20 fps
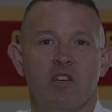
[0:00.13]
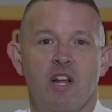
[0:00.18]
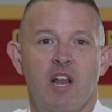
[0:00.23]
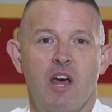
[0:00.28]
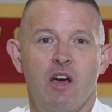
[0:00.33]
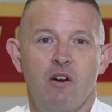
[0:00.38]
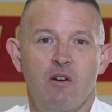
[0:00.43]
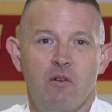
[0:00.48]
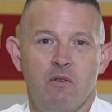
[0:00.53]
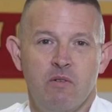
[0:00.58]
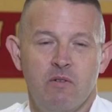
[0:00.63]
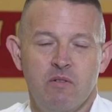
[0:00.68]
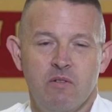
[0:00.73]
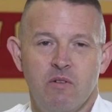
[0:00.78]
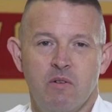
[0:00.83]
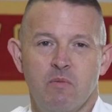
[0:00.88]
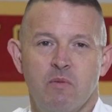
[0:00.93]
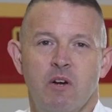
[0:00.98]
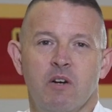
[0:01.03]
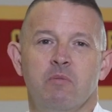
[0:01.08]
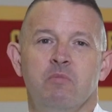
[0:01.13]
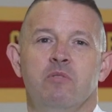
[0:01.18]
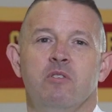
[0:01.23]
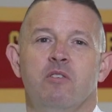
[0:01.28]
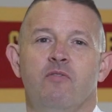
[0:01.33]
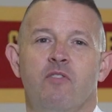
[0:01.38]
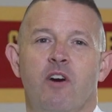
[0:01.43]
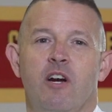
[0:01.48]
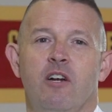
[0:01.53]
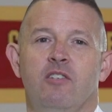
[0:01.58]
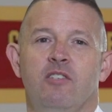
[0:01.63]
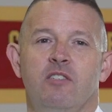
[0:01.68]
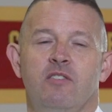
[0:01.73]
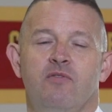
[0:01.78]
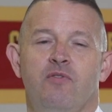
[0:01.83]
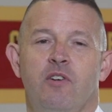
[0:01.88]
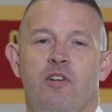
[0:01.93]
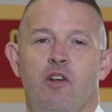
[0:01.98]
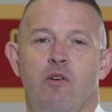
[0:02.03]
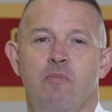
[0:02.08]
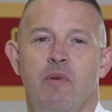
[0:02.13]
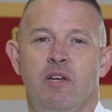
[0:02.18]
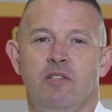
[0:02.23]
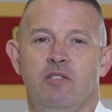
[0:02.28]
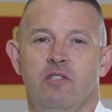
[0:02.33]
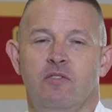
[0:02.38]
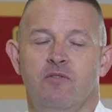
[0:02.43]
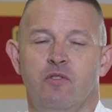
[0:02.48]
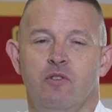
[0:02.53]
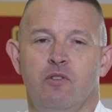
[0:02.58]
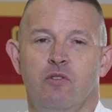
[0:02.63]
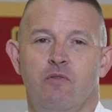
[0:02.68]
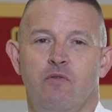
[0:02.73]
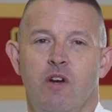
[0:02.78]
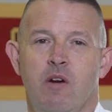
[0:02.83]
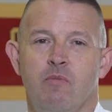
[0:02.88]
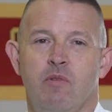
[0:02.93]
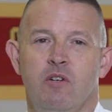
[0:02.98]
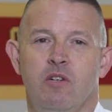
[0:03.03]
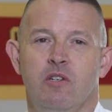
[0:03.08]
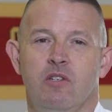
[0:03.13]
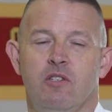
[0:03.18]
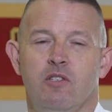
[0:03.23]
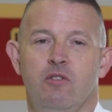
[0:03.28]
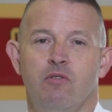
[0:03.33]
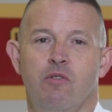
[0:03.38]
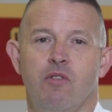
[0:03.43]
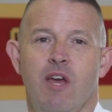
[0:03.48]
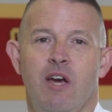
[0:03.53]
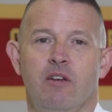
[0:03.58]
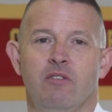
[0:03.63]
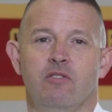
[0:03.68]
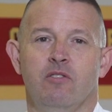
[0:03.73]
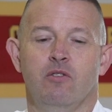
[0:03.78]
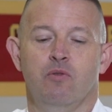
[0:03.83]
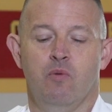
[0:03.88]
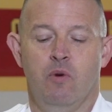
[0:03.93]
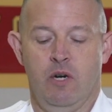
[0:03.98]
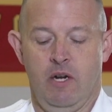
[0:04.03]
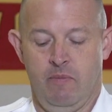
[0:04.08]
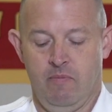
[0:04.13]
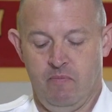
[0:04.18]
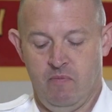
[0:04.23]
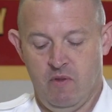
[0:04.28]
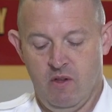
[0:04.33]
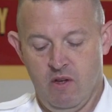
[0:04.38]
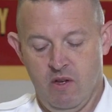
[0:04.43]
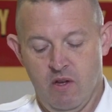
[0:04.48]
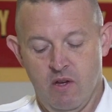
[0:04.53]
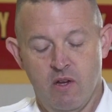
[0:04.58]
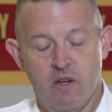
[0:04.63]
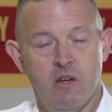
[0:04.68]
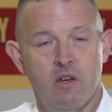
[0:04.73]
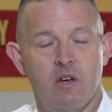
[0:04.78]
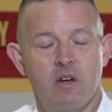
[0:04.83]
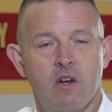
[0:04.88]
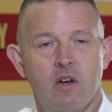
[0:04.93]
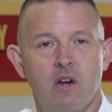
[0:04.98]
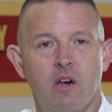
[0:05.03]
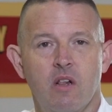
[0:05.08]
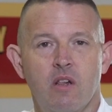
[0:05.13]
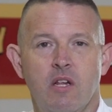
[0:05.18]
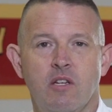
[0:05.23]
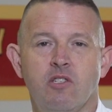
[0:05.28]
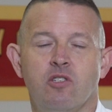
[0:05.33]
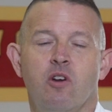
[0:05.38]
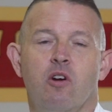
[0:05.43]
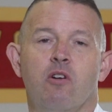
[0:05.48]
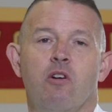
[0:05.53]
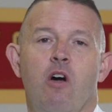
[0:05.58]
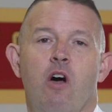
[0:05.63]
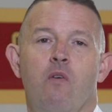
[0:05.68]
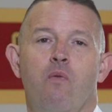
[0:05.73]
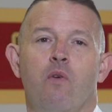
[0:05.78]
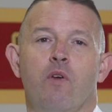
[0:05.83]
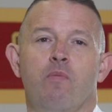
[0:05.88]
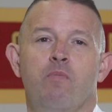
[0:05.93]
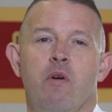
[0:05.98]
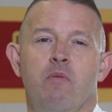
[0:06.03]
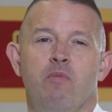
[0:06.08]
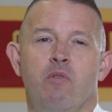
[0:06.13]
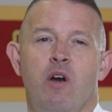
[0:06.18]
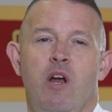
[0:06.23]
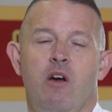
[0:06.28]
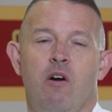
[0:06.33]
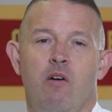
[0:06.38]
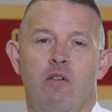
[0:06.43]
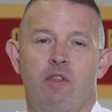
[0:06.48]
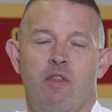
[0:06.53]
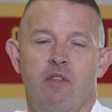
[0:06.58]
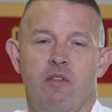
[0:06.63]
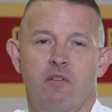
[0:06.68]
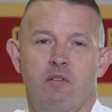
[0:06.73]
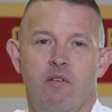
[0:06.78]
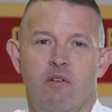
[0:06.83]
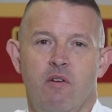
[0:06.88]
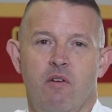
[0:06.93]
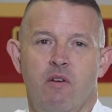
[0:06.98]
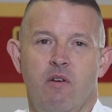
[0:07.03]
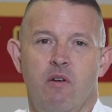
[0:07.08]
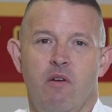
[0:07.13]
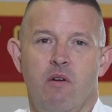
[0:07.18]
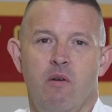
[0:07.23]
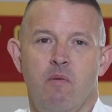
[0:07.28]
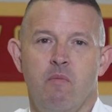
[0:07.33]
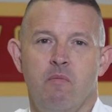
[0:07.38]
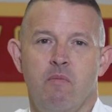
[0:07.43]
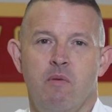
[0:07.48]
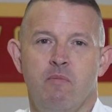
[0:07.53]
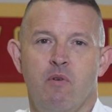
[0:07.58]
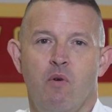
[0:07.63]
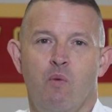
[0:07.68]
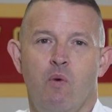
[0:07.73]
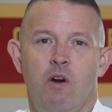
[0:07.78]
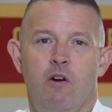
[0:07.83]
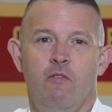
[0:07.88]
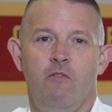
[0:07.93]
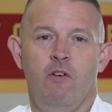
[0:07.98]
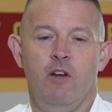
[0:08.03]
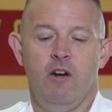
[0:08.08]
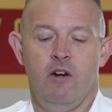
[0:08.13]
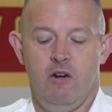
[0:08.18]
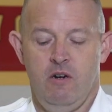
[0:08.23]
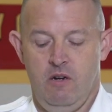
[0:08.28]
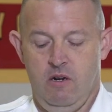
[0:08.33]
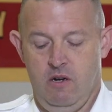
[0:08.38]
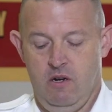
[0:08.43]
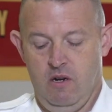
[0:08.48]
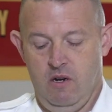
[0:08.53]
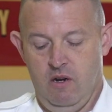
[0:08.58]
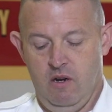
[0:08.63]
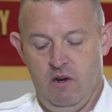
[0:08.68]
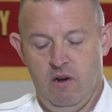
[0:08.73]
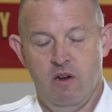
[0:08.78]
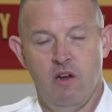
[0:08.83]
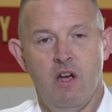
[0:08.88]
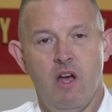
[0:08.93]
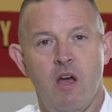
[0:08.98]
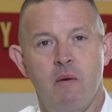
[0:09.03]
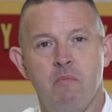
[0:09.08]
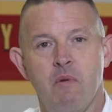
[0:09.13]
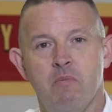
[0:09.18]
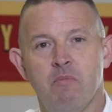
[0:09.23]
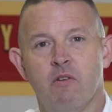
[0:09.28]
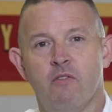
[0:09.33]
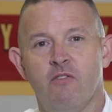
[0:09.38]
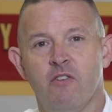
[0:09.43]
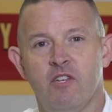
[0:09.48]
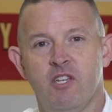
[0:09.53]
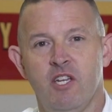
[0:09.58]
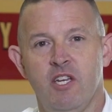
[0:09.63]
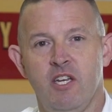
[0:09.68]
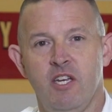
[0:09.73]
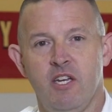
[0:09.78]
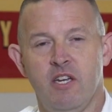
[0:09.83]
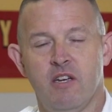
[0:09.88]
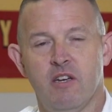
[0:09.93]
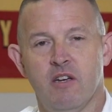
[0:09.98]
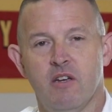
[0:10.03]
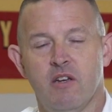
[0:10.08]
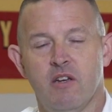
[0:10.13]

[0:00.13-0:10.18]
Hello, welcome to the Fire Chief's video message for November 2020. Let's start off with member health, member welfare, and member fatigue.